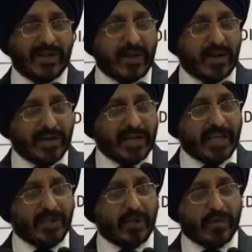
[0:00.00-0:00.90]
the
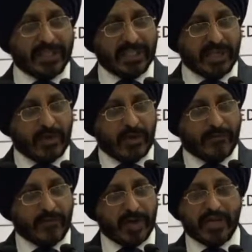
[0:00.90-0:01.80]
only university
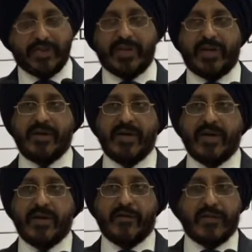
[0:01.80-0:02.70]
of Asia
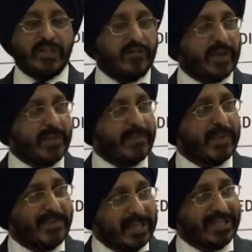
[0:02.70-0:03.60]
which will be
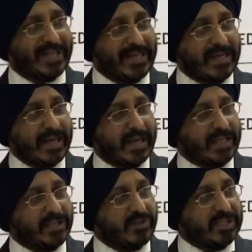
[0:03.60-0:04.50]
publishing
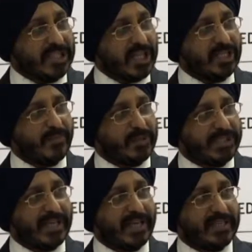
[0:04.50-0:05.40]
its research
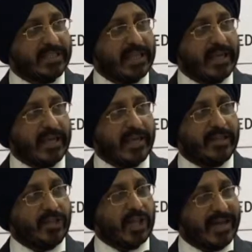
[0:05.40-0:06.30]
proceedings
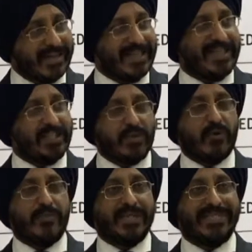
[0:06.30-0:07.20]
in 30
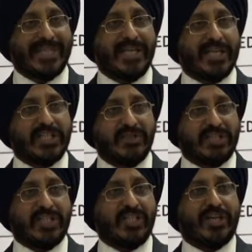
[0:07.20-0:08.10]
scopus English
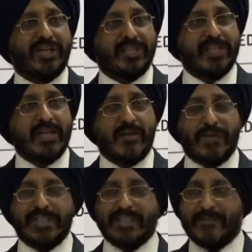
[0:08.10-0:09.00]
research journals.
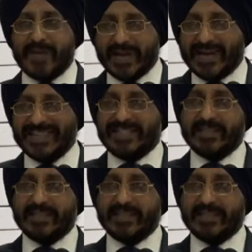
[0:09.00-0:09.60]
It is the biggest